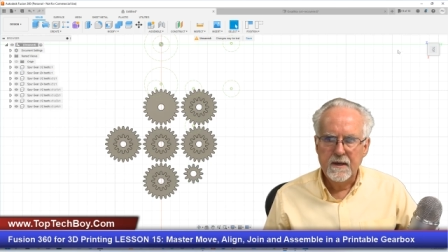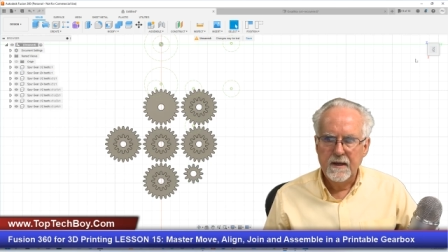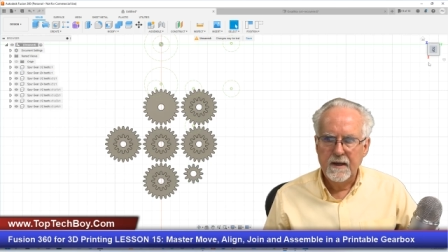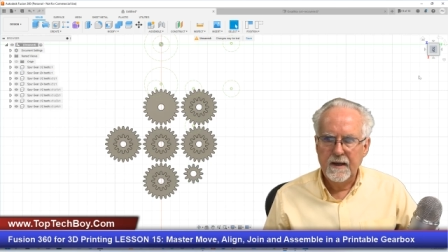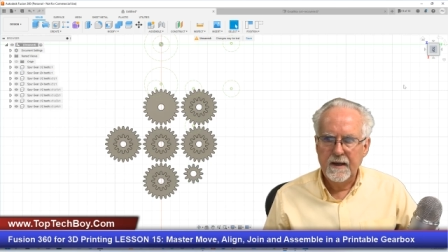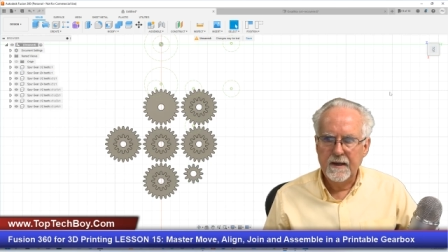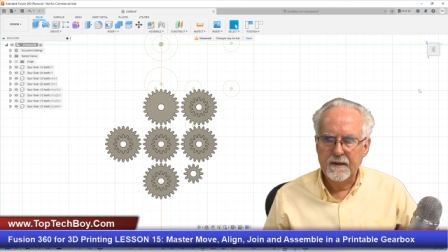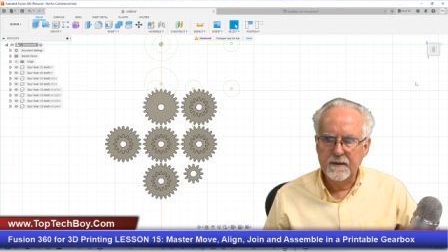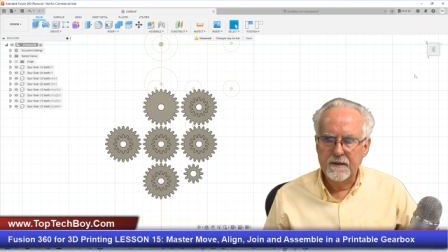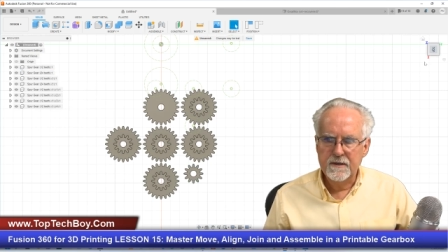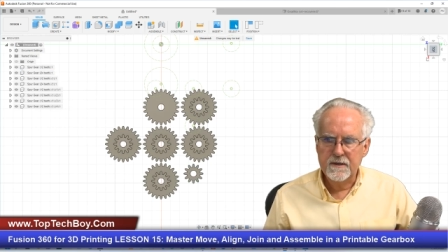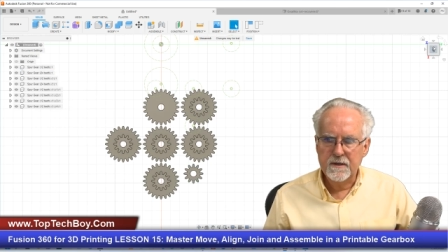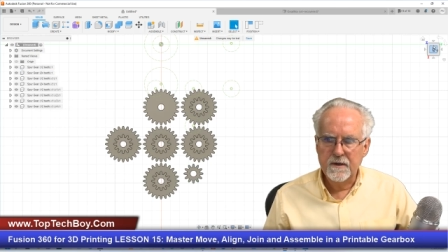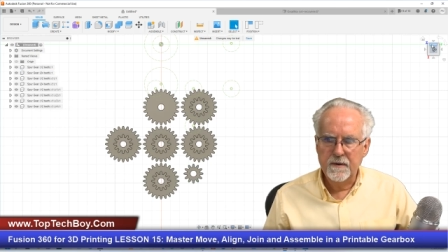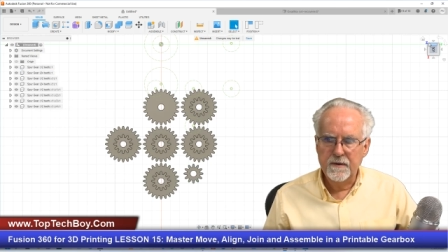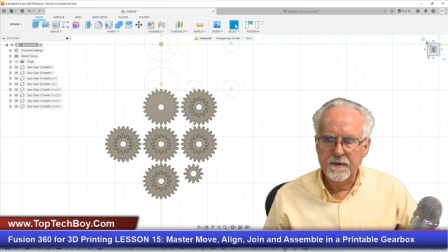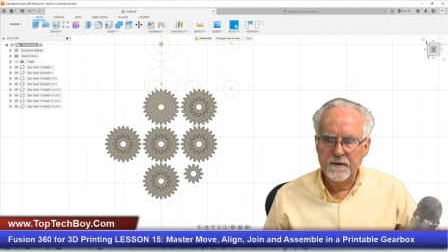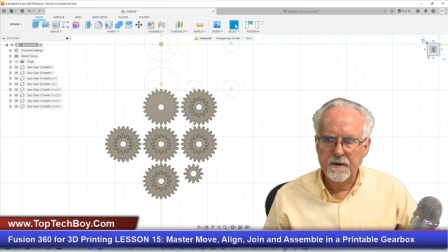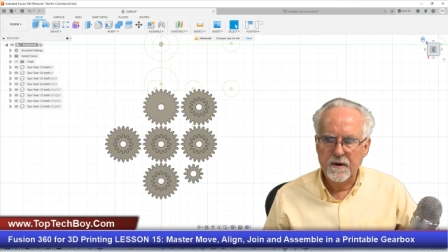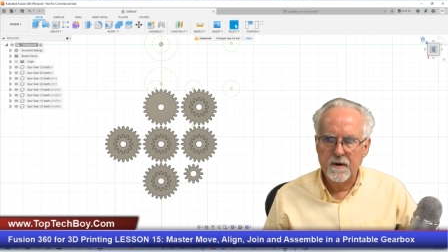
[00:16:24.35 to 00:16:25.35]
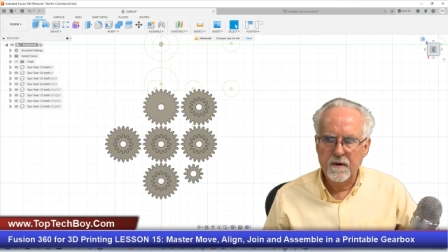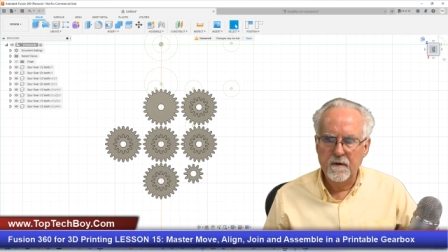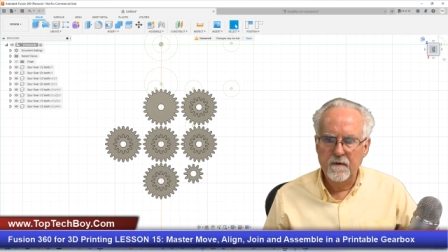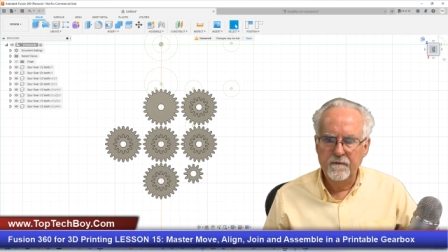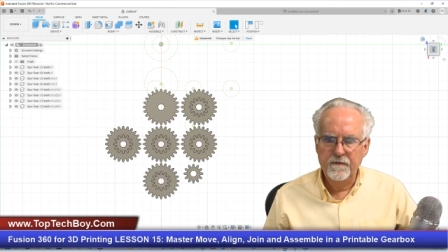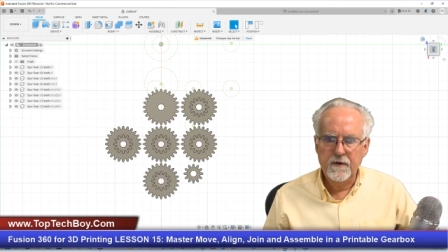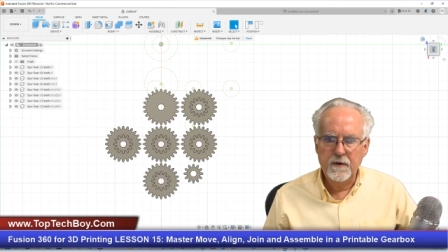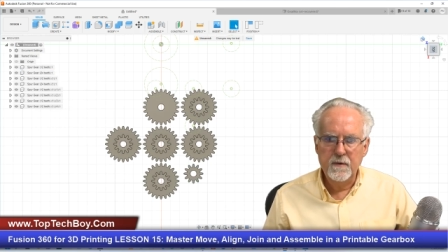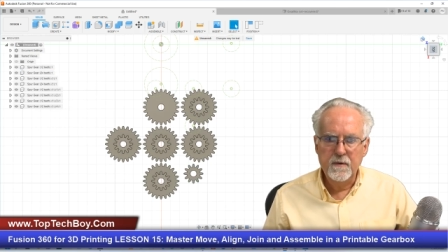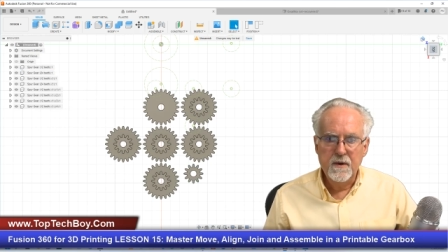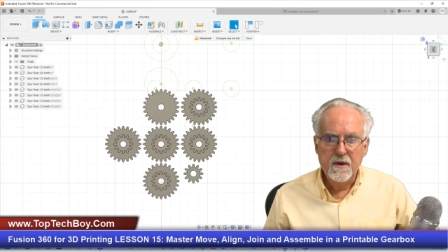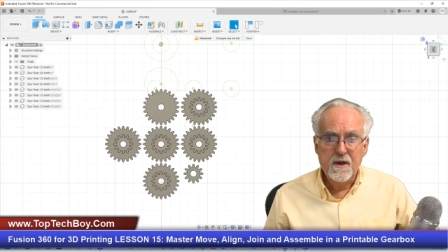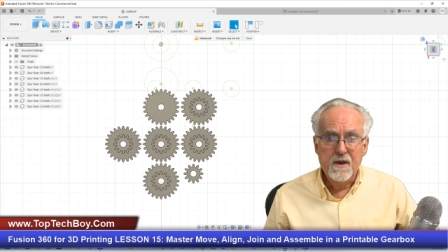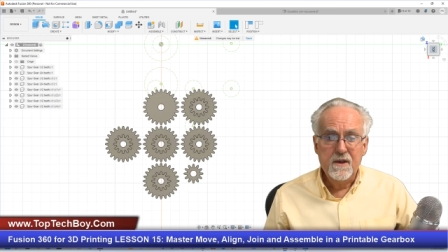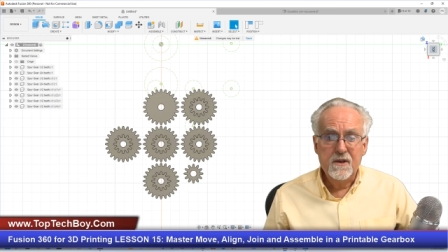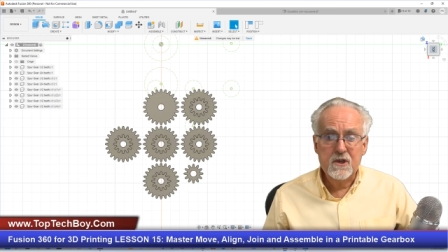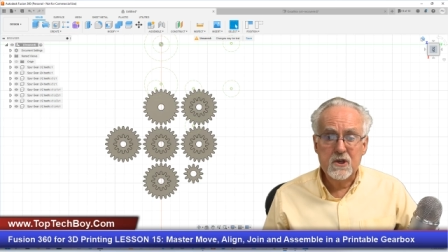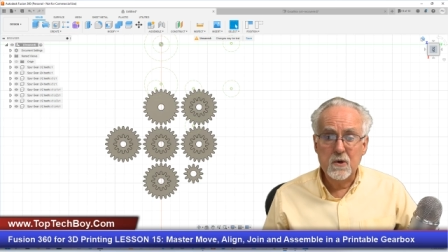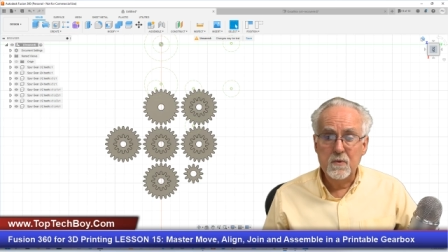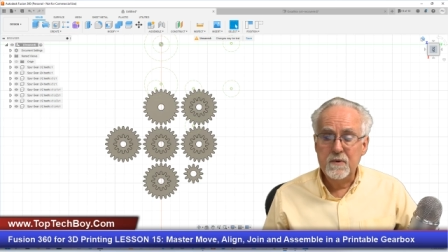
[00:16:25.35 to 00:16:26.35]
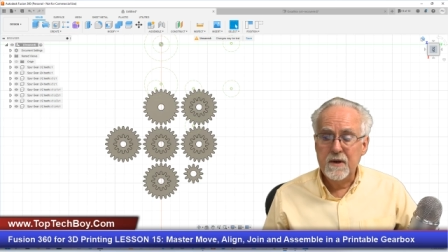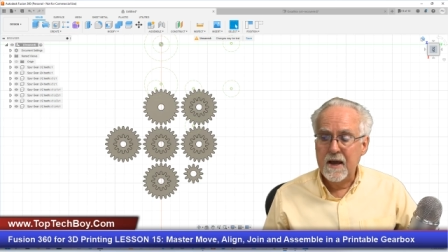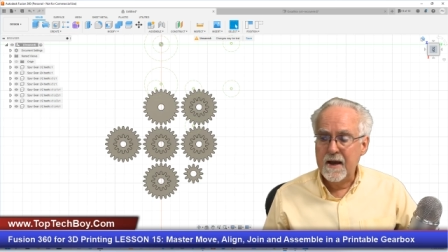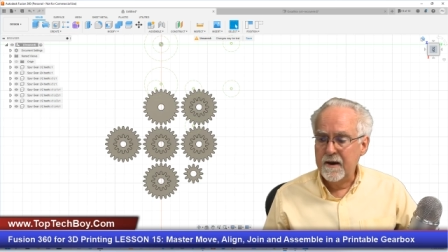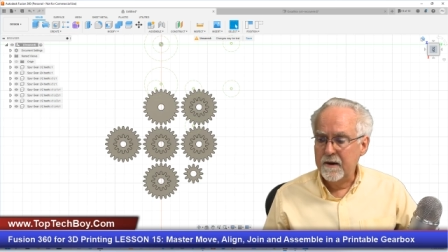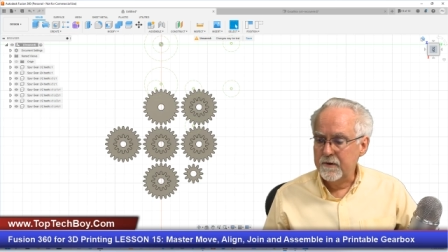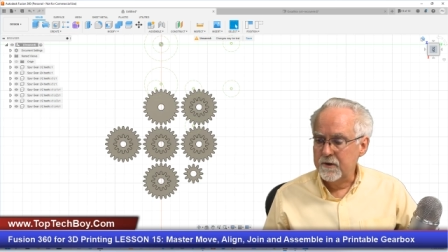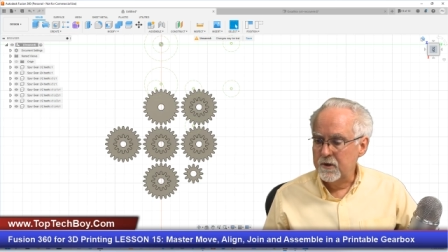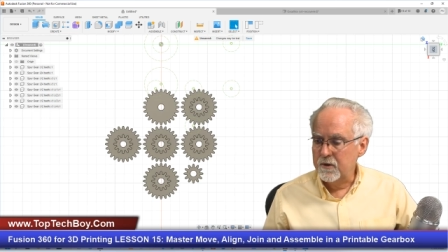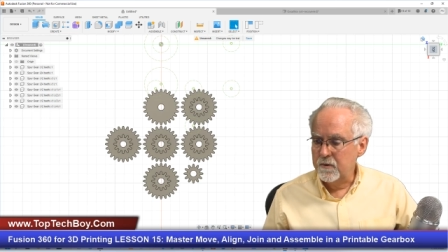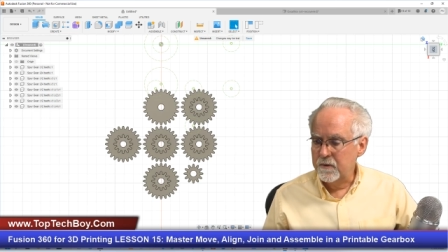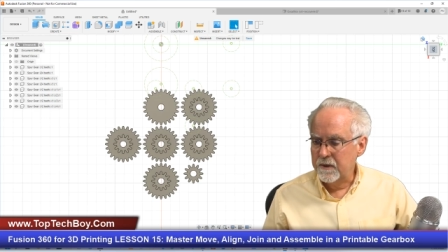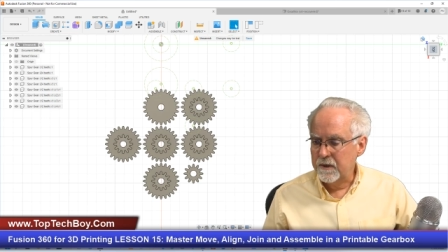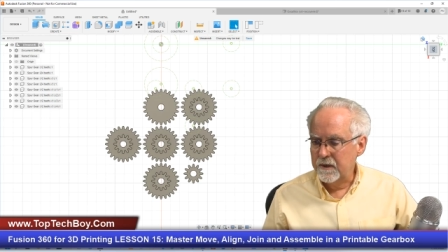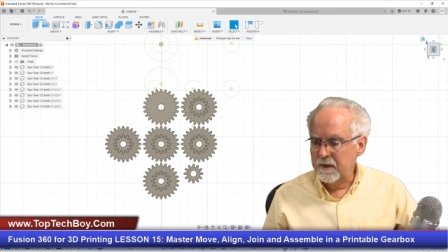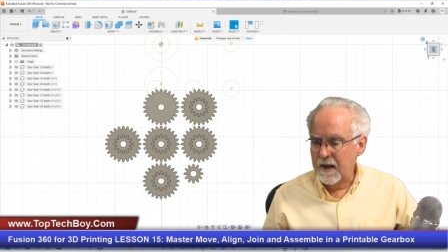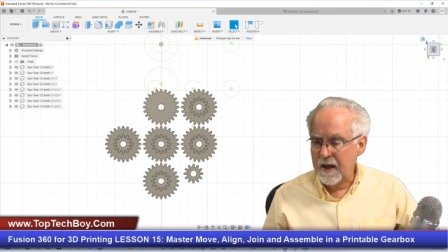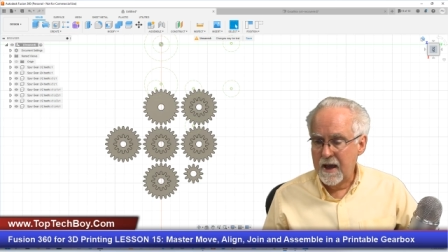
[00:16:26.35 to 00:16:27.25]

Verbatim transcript: And let's go to the home view. So now you could